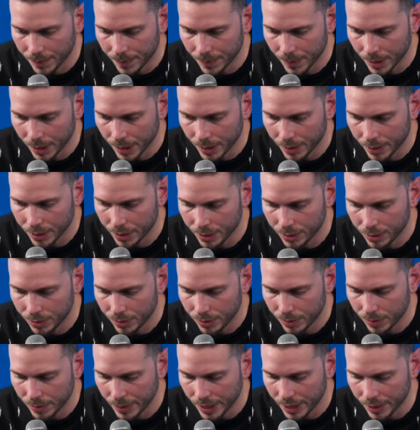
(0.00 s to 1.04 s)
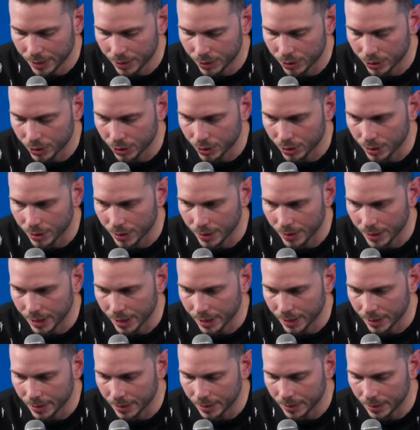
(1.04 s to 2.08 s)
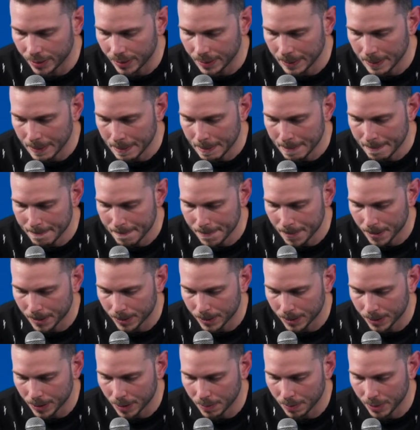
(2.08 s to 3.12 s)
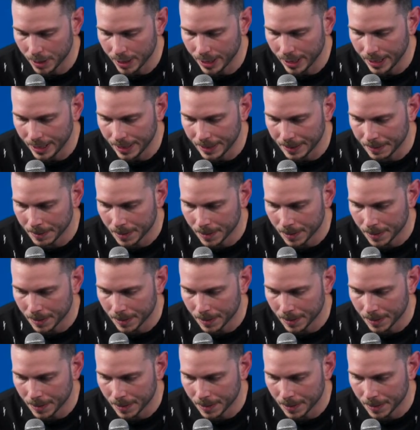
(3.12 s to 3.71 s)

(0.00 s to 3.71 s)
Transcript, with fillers: how do you make sure that somebody